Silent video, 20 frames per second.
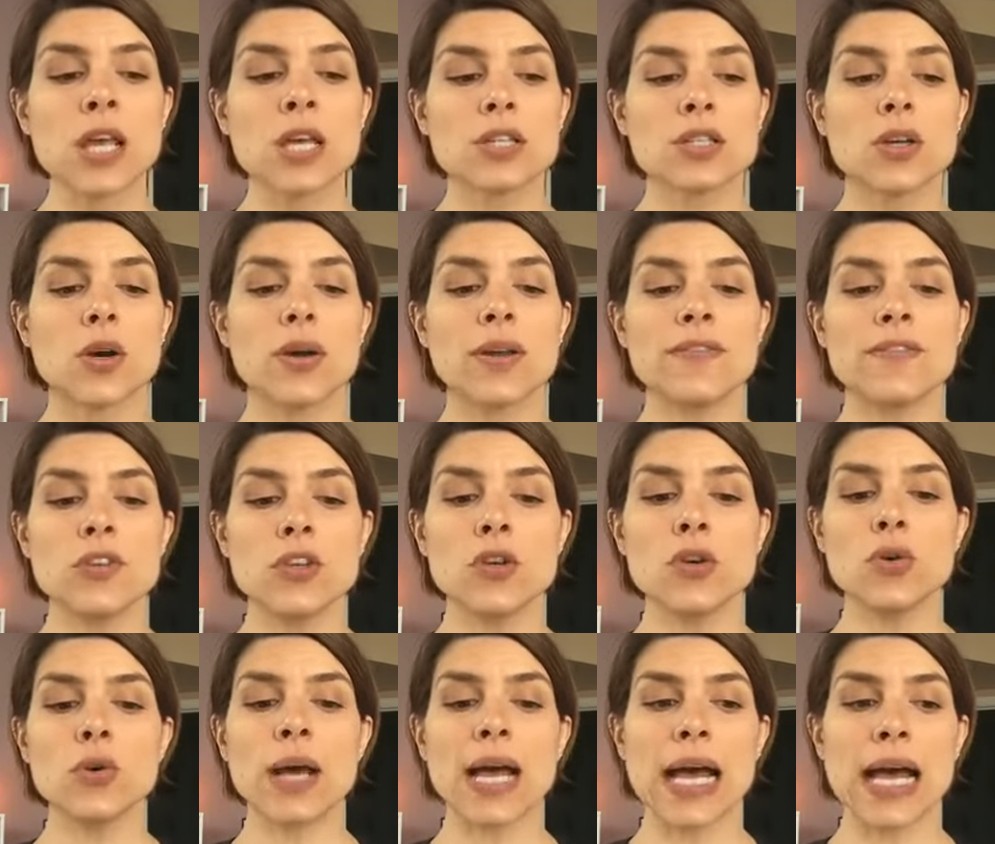So if
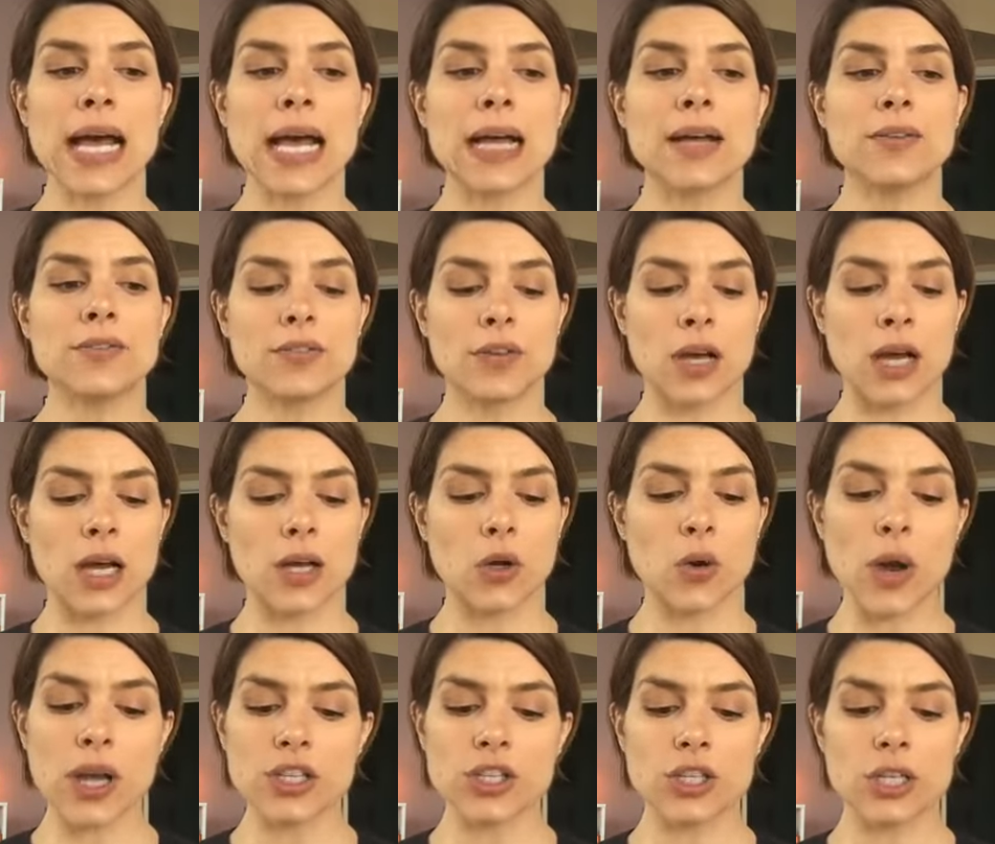you have
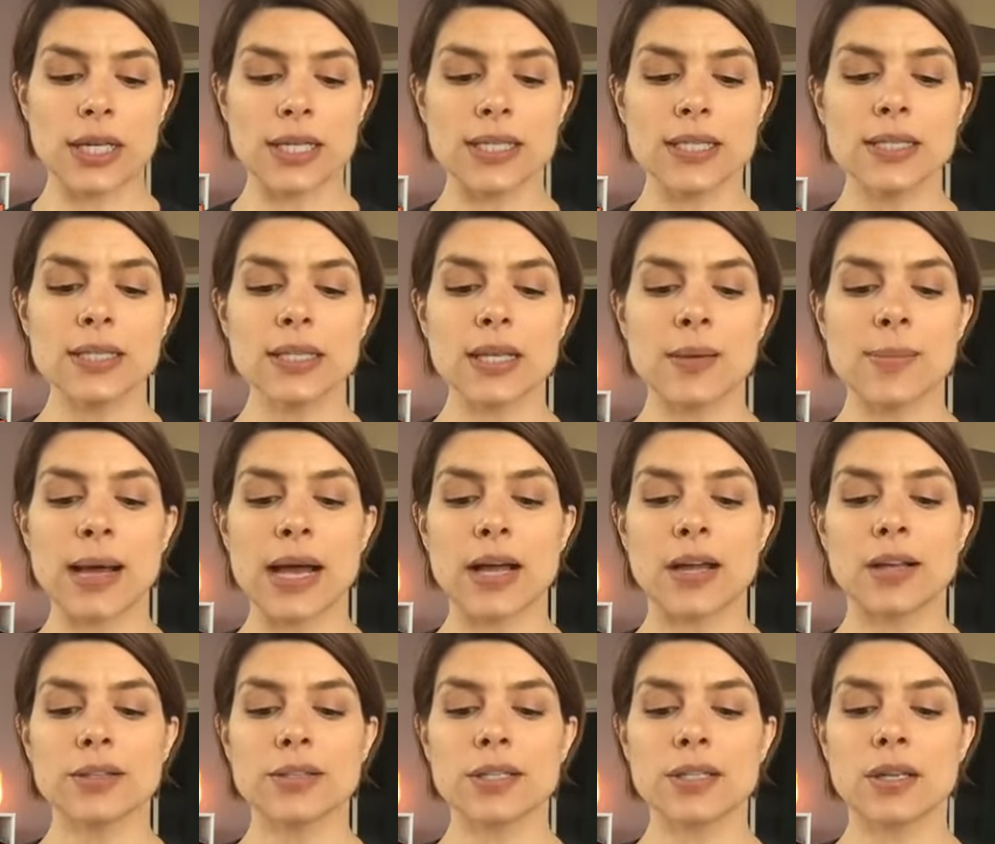questions
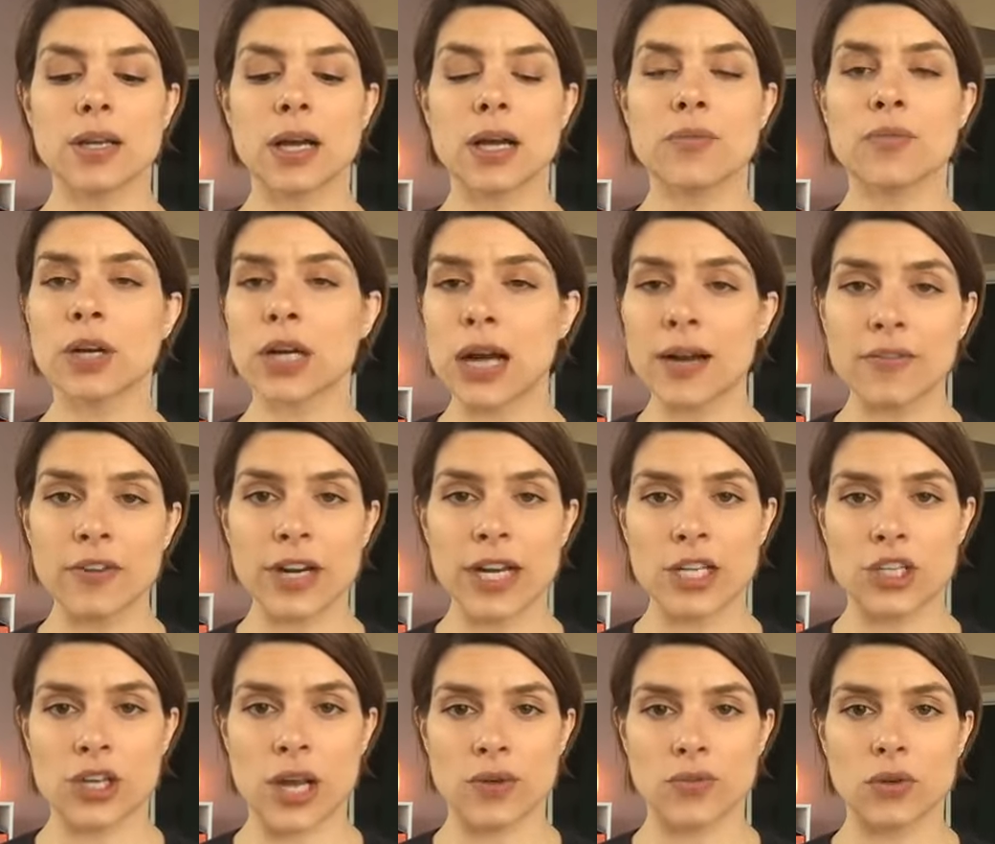about recovery in
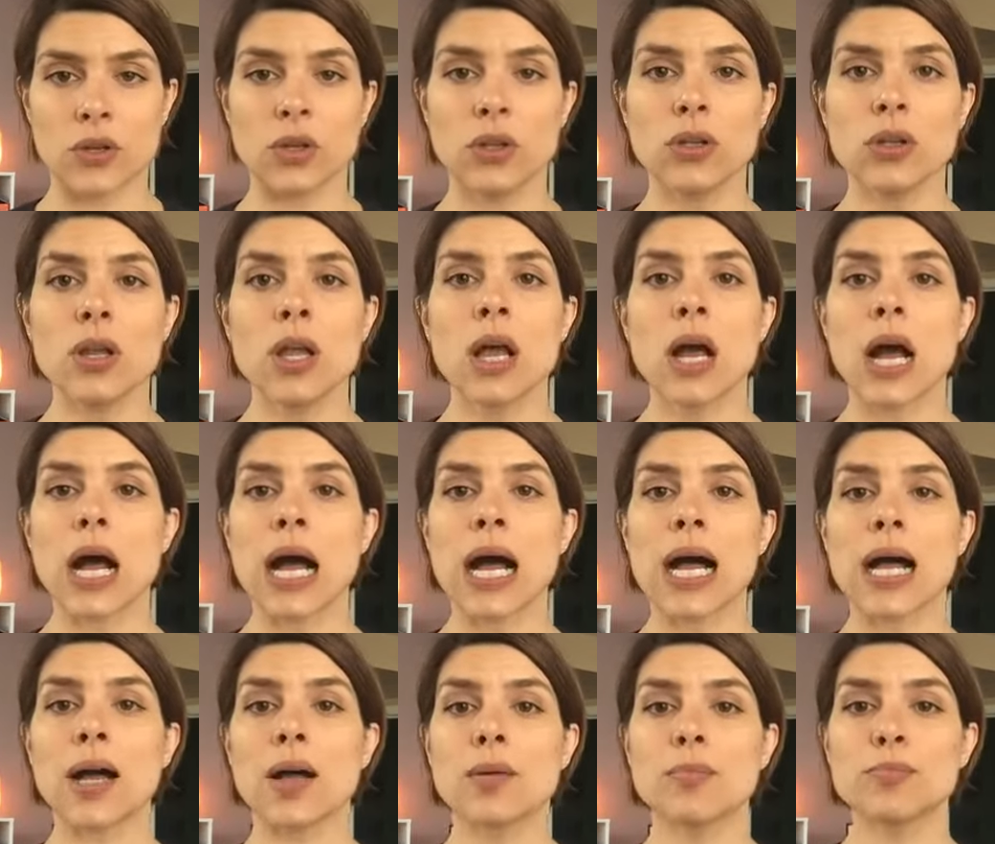general,
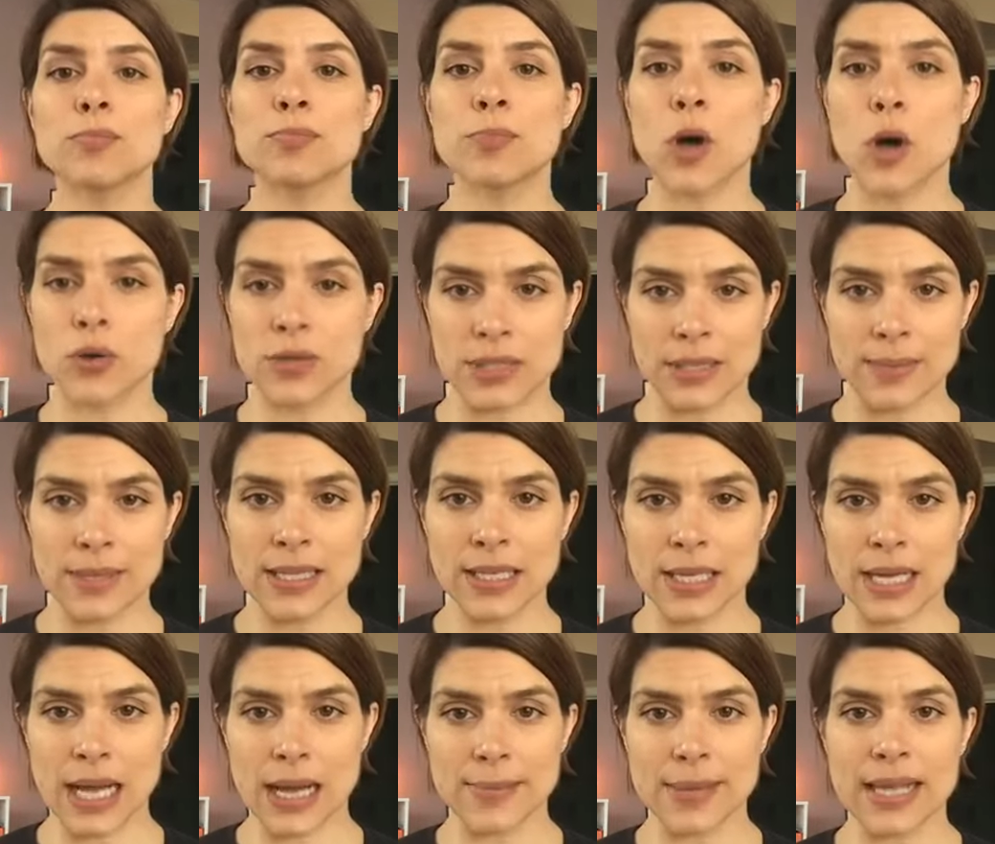post them in the
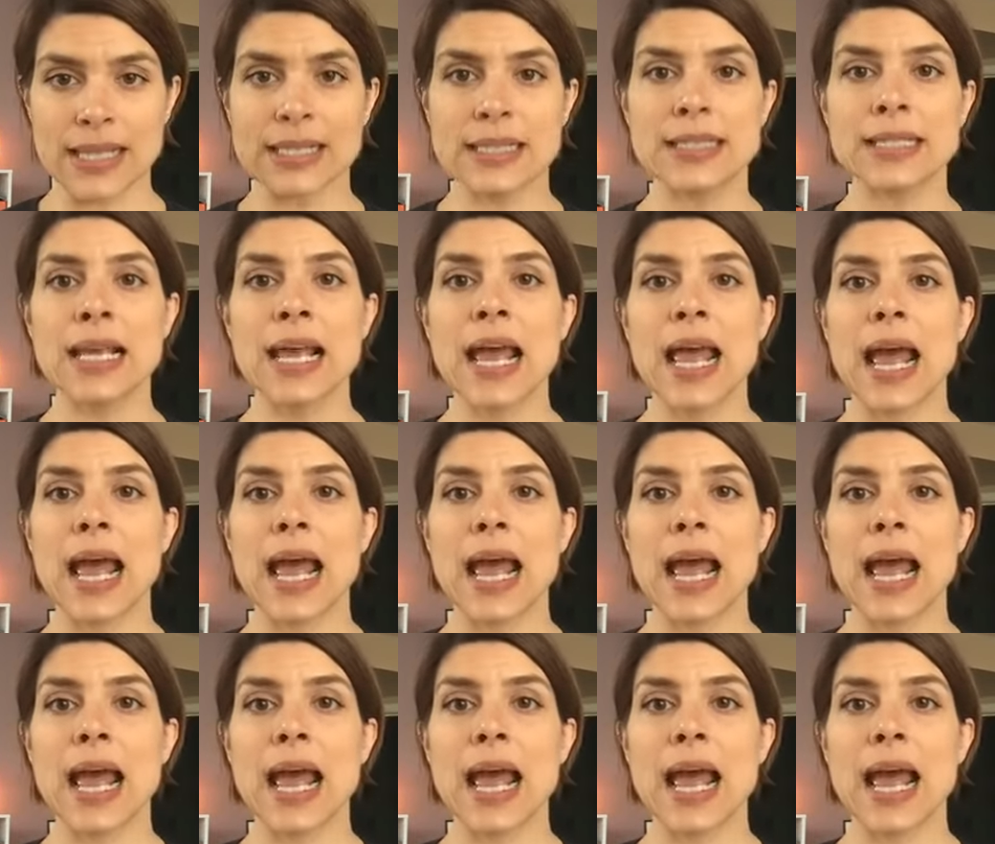comments.